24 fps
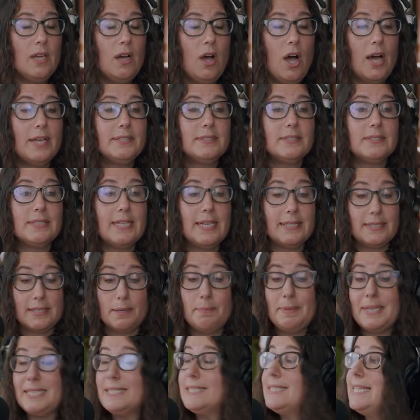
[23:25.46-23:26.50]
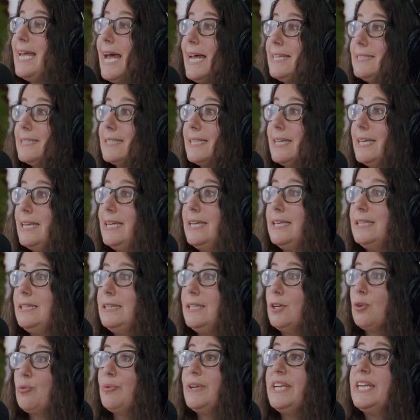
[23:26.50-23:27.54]
on at somebody's desk and
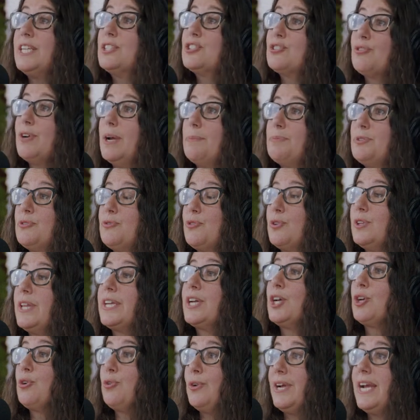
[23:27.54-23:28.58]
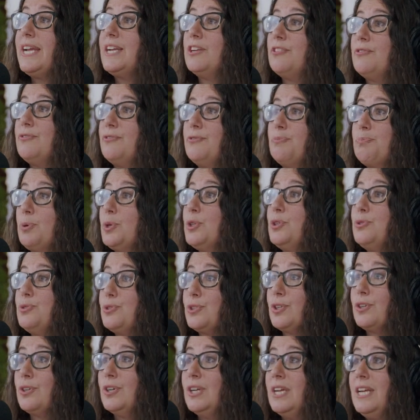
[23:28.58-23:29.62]
they're reading scripts for like a creative
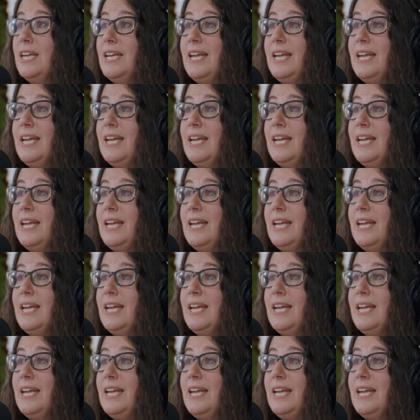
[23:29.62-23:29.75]
producer